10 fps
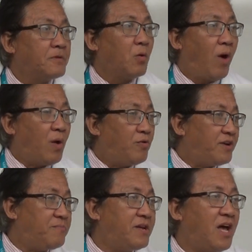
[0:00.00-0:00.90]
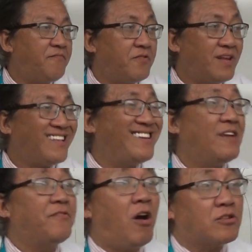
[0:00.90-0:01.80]
Why would there be not
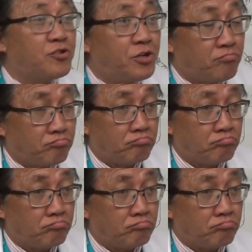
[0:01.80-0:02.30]
enough oxygen?